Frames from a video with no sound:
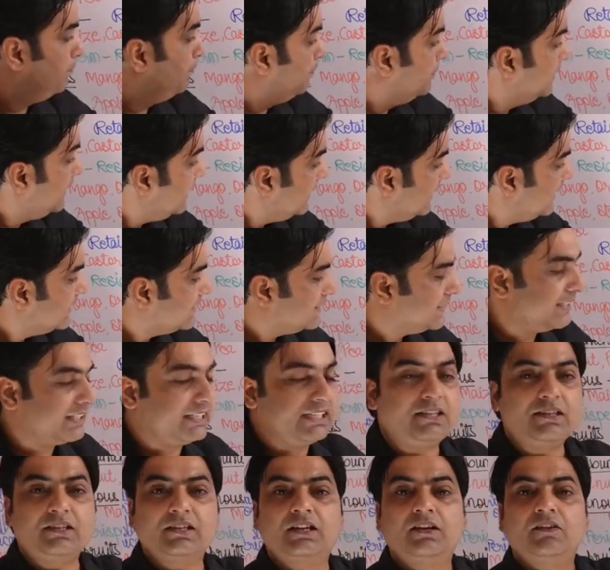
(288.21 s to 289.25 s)

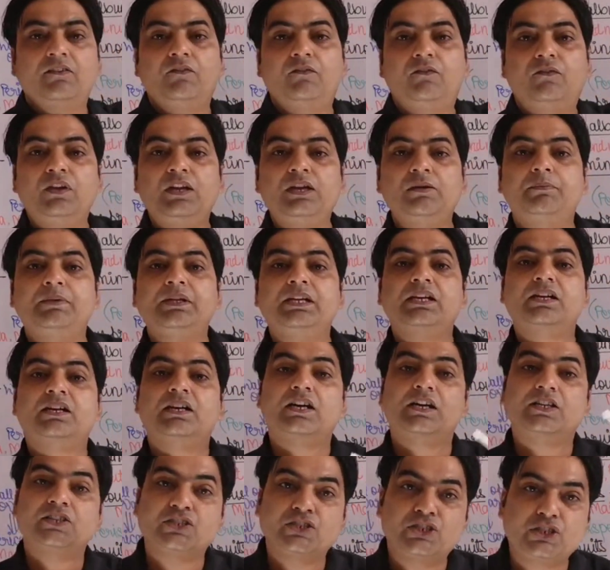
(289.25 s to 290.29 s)
PEC will be
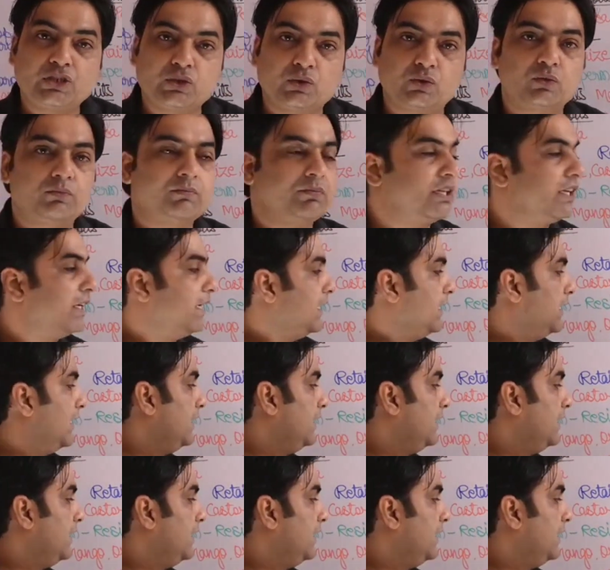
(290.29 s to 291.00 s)
consumed